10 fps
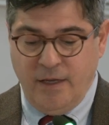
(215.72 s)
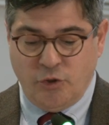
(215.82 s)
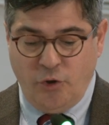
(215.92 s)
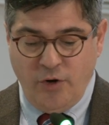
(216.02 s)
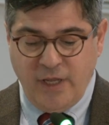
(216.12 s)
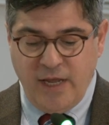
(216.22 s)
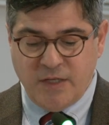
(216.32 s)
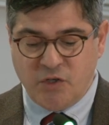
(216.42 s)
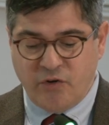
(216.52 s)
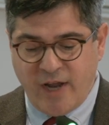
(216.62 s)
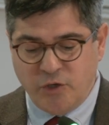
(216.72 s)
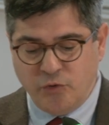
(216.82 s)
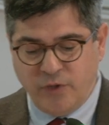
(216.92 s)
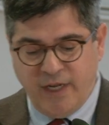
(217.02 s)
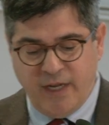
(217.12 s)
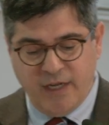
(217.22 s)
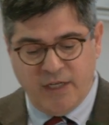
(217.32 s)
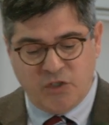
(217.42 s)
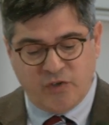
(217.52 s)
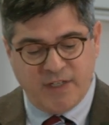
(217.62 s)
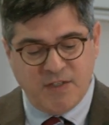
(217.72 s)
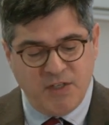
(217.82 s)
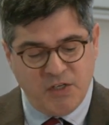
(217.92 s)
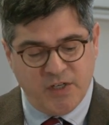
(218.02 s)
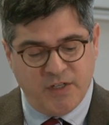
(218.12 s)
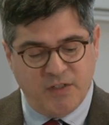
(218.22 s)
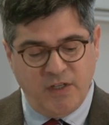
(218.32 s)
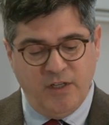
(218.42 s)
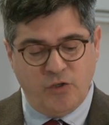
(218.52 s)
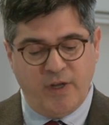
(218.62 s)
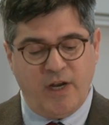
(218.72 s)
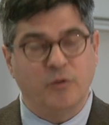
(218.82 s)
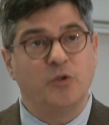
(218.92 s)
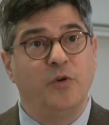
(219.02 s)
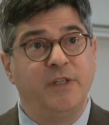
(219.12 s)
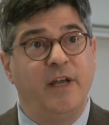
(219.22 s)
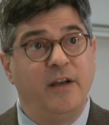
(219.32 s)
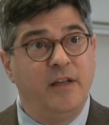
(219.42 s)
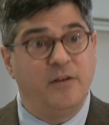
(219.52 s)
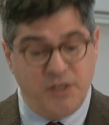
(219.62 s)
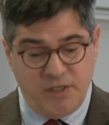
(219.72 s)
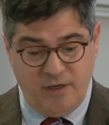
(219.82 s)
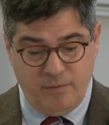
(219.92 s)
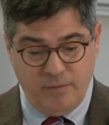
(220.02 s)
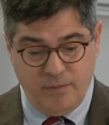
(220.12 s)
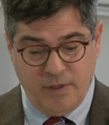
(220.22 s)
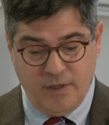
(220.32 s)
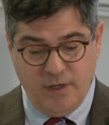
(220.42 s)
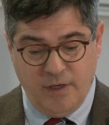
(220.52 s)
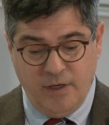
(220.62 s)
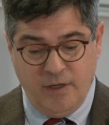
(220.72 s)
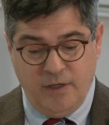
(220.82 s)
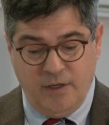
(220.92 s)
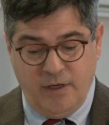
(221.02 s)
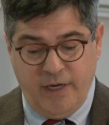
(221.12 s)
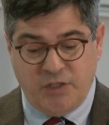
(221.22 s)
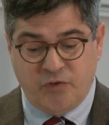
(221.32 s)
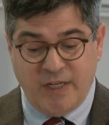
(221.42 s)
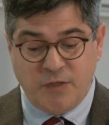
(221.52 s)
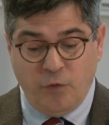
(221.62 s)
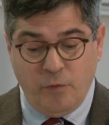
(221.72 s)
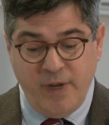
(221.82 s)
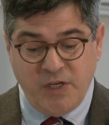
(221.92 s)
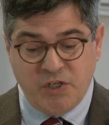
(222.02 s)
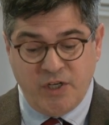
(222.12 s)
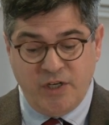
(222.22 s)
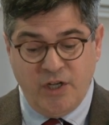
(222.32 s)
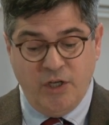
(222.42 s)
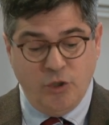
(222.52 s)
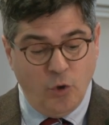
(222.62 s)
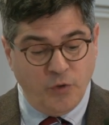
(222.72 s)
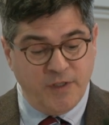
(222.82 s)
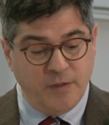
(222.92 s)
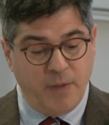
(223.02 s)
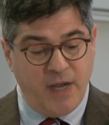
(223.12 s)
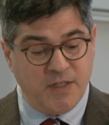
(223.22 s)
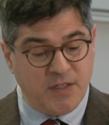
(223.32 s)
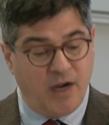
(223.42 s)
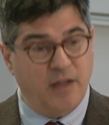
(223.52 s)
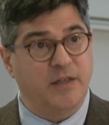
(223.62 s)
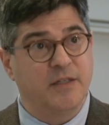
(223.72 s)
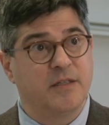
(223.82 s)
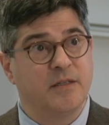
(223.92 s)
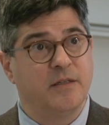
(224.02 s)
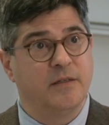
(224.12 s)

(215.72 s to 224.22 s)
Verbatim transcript: Turkey has gradually transitioned into an authoritarian regime, a transformation noted by scholars.